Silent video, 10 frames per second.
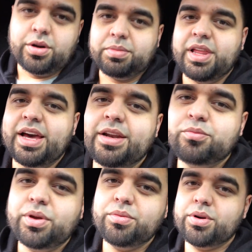I'm
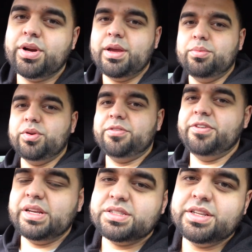glad we were able to
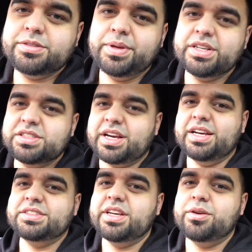fix this because like
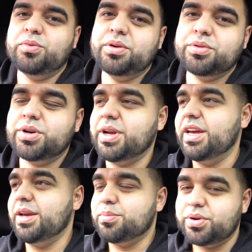I said, we were
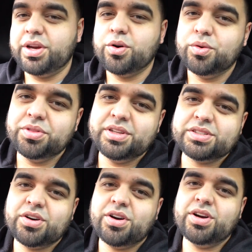getting pretty cold in
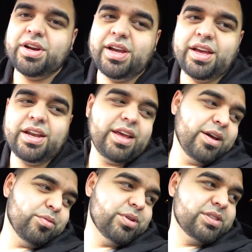this car and
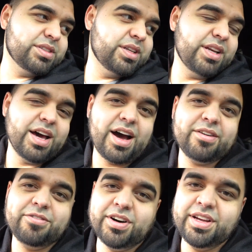it was
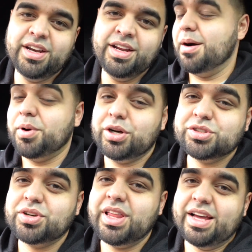not fun. I'm
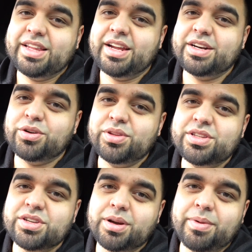also glad that it
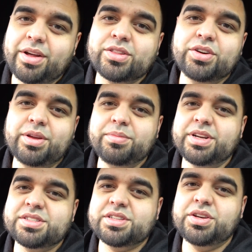only took about 30
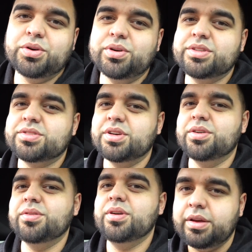minutes to do it.
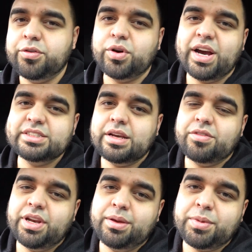So if you guys
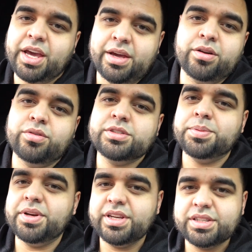have any mechanical
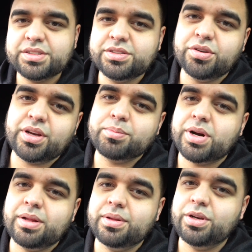experience, you can
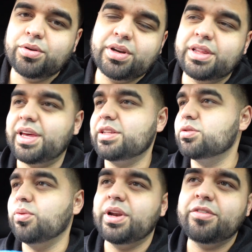probably do it in like
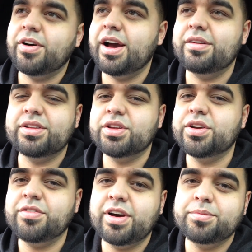25 to
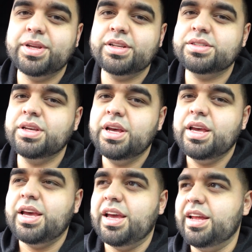35 minutes
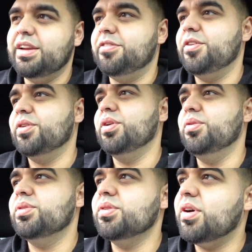and if you're
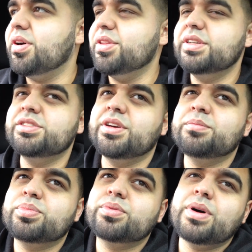new to all this, you
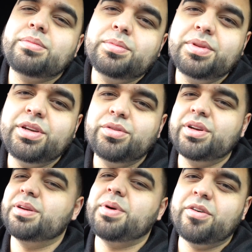can probably do
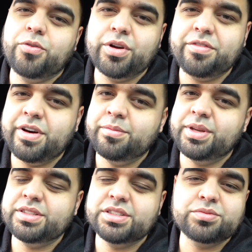it in about 45
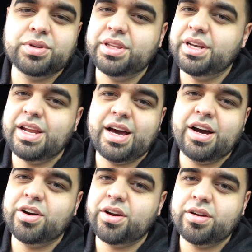minutes. It's really not
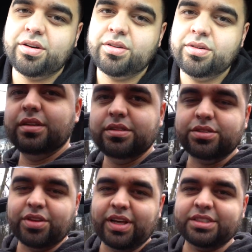hard at all.
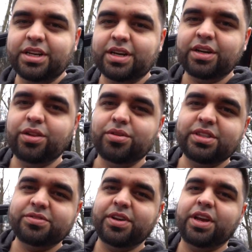So that's gonna conclude
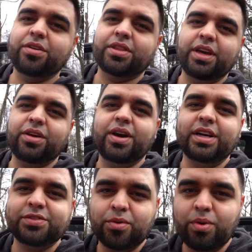this video. Thank you
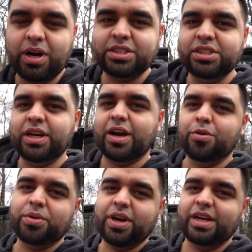guys for watching. I
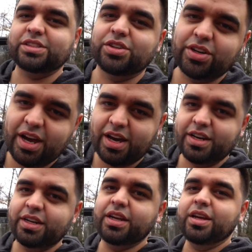hope you guys learned how
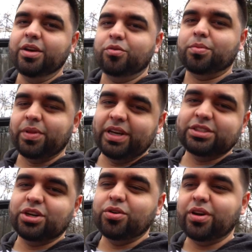to
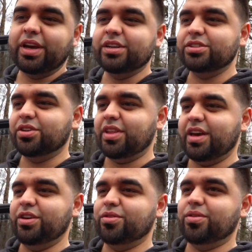replace your own gear so
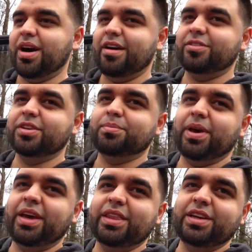that you don't have to
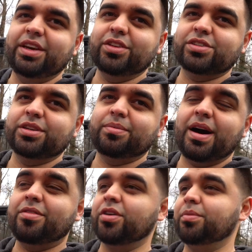pay the dealership.
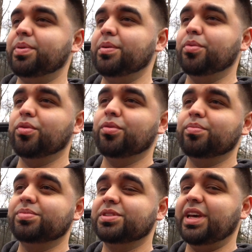I've heard
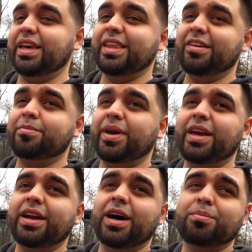people say they've
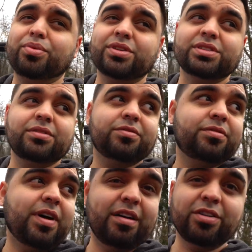paid upwards of
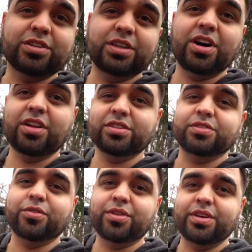$500
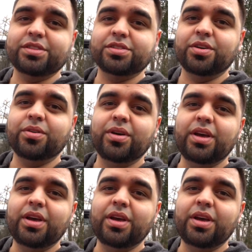for this. So